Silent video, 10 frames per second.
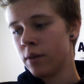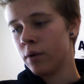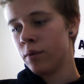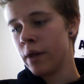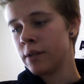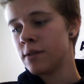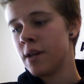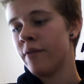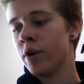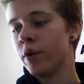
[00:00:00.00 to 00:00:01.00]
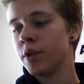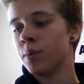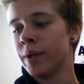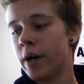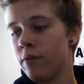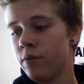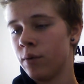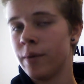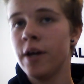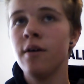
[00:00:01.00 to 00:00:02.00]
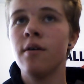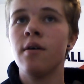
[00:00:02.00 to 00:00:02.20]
though that's never going to work out for me.